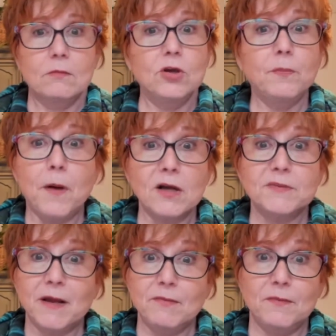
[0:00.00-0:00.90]
your
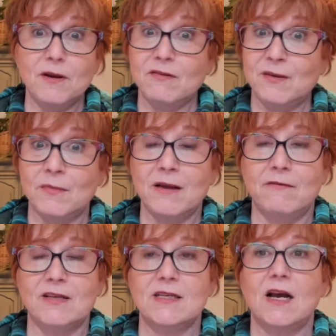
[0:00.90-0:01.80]
box might be bigger than
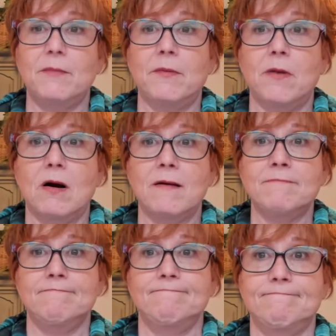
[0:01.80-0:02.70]
mine was. I'm a
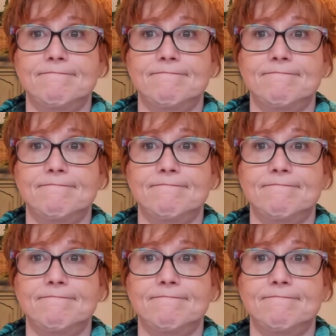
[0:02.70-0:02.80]
mom.